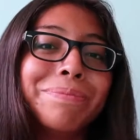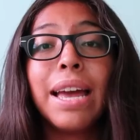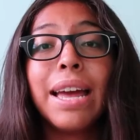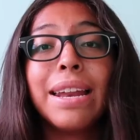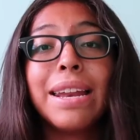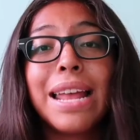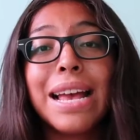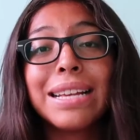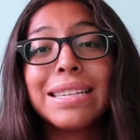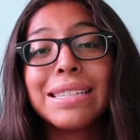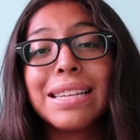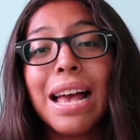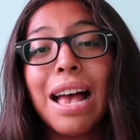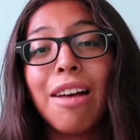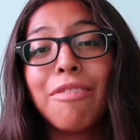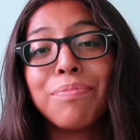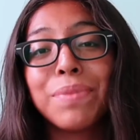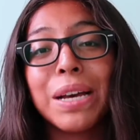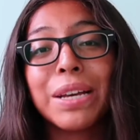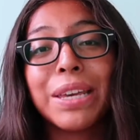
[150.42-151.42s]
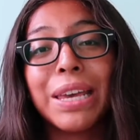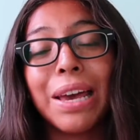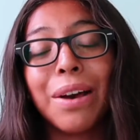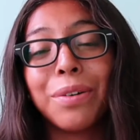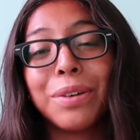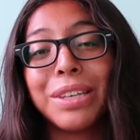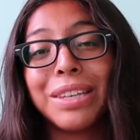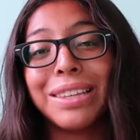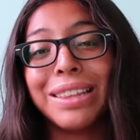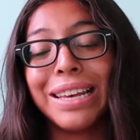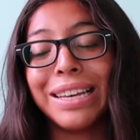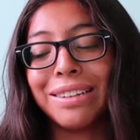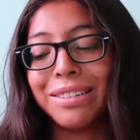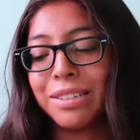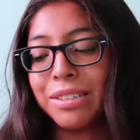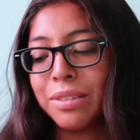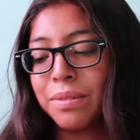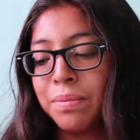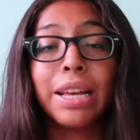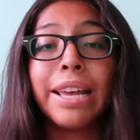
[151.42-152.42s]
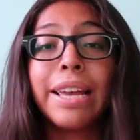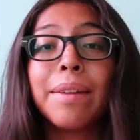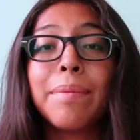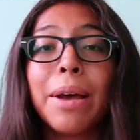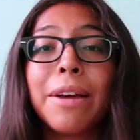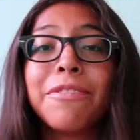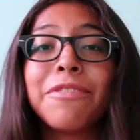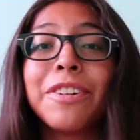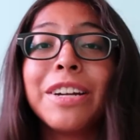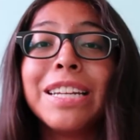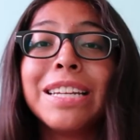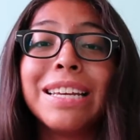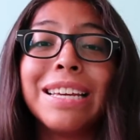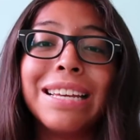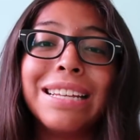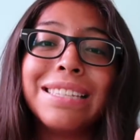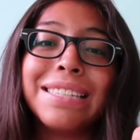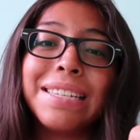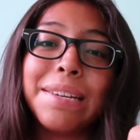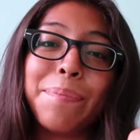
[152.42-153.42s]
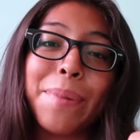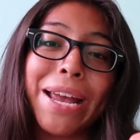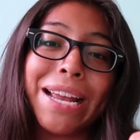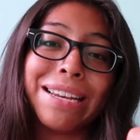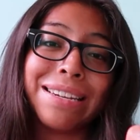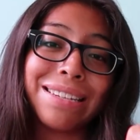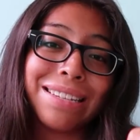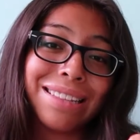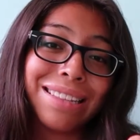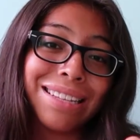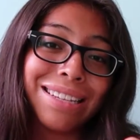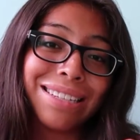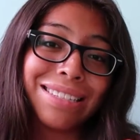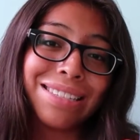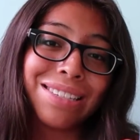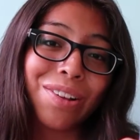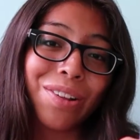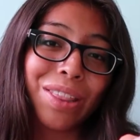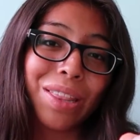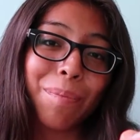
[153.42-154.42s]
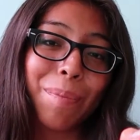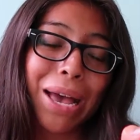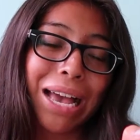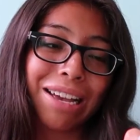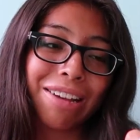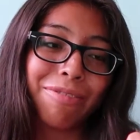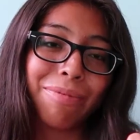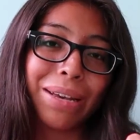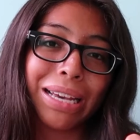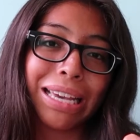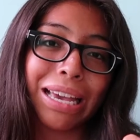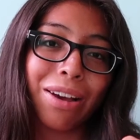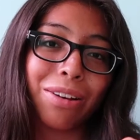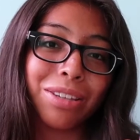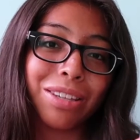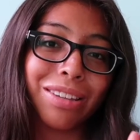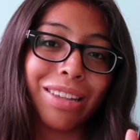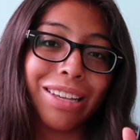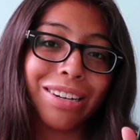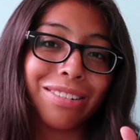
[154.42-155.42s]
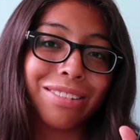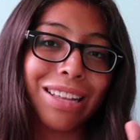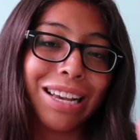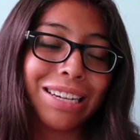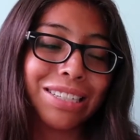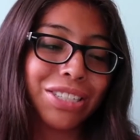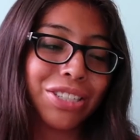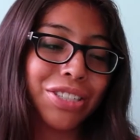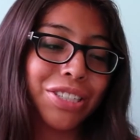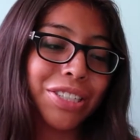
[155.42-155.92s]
And next I have my calculator, and my friend Kinsey painted this on the back of my calculator last